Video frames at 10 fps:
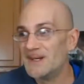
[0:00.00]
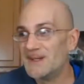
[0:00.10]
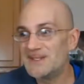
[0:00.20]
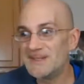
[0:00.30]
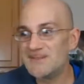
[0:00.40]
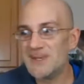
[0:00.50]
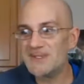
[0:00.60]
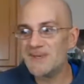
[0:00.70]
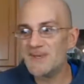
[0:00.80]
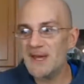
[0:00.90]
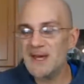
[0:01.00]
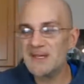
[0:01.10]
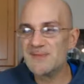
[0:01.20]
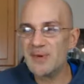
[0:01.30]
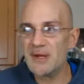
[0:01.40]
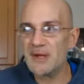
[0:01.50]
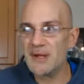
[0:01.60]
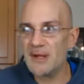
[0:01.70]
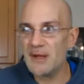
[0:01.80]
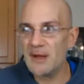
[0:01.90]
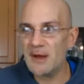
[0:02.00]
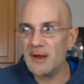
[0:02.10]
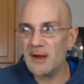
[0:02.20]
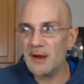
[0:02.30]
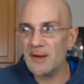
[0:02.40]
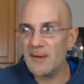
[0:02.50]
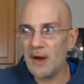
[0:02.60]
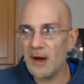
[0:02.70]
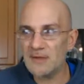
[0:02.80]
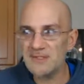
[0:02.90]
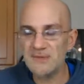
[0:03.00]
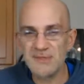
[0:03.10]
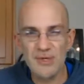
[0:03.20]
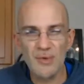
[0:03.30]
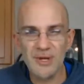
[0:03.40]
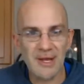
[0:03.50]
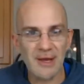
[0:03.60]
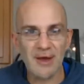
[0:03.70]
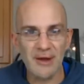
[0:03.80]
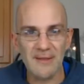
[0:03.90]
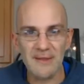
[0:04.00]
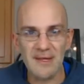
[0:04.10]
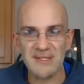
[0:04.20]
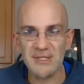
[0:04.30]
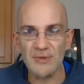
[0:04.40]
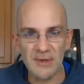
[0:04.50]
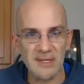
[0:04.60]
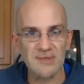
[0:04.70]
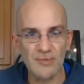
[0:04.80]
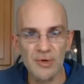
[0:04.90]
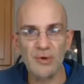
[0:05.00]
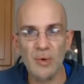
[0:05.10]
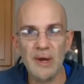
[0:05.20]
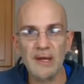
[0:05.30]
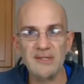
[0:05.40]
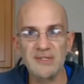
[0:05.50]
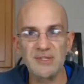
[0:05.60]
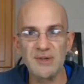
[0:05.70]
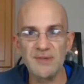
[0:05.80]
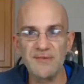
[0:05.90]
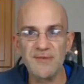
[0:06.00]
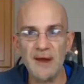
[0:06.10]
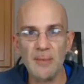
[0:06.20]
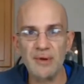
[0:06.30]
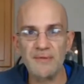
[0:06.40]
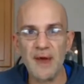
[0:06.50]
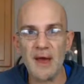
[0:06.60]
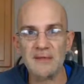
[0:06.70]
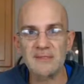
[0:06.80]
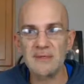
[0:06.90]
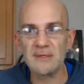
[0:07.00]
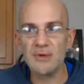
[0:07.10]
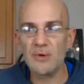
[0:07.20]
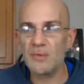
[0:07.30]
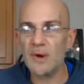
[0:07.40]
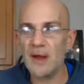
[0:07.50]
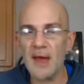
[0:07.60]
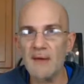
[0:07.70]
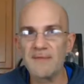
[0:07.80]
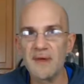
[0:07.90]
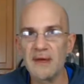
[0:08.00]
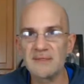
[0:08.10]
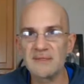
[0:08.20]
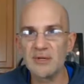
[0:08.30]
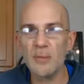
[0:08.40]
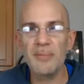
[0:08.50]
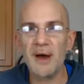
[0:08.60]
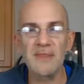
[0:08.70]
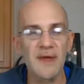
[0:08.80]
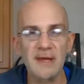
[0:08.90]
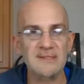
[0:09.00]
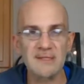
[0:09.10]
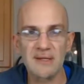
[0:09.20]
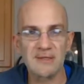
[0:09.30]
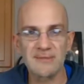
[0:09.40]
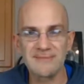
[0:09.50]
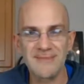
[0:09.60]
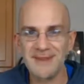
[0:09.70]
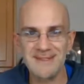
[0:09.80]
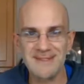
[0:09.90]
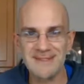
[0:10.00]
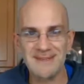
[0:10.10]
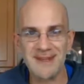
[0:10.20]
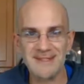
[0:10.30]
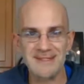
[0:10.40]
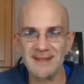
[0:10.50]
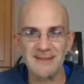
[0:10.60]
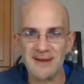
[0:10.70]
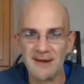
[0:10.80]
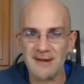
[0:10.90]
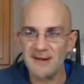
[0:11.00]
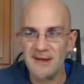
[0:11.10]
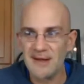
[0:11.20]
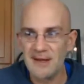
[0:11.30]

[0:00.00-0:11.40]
there's some things, but also too, when you get good at this, you list real quick. So you find out pretty fast. You don't want to have things, you don't buy things and then let it sit there.